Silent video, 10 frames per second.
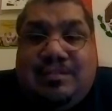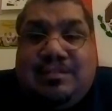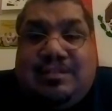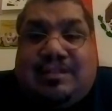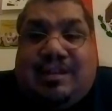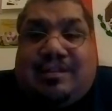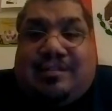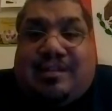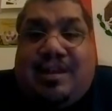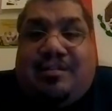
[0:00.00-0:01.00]
Just like the
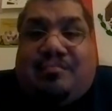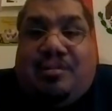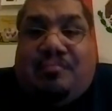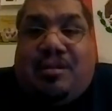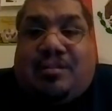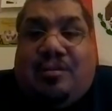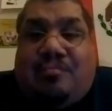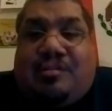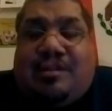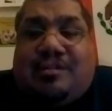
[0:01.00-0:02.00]
skaters bringing back the
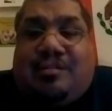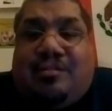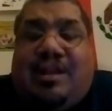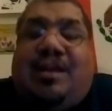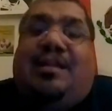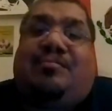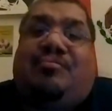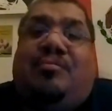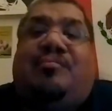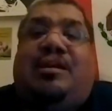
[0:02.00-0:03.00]
oversized clothes. Yeah, that's
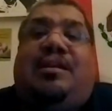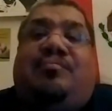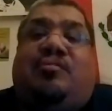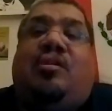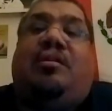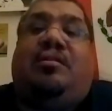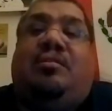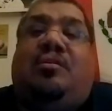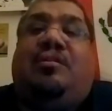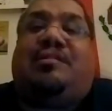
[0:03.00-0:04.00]
what I'm saying. I'm starting to
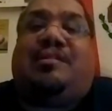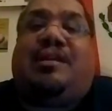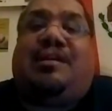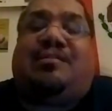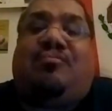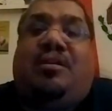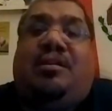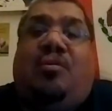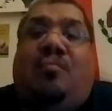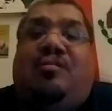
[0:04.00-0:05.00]
notice cats
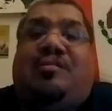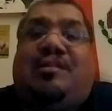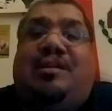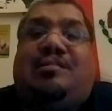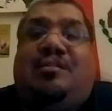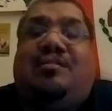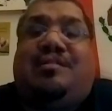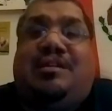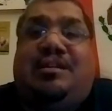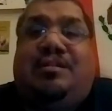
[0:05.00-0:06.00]
wearing oversized clothes
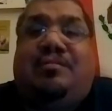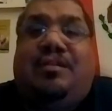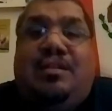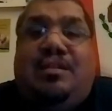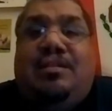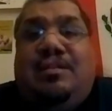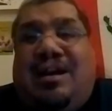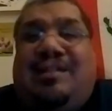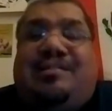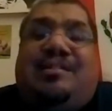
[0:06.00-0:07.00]
again.
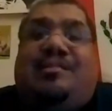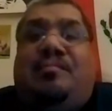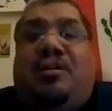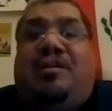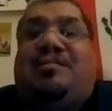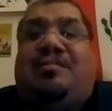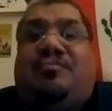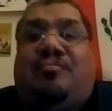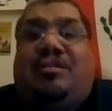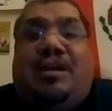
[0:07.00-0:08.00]
I see some youngsters
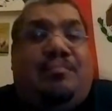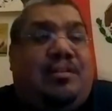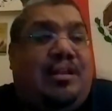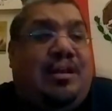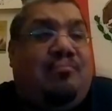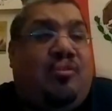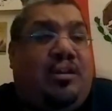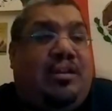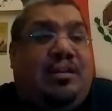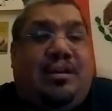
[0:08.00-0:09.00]
from time to time
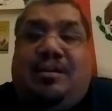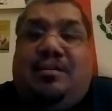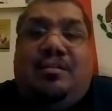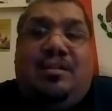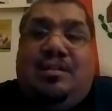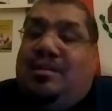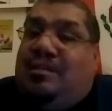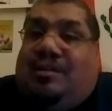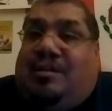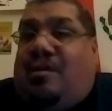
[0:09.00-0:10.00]
wearing.
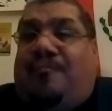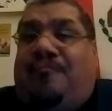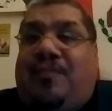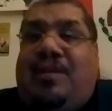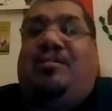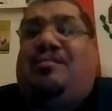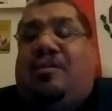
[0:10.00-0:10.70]
Look at all the females.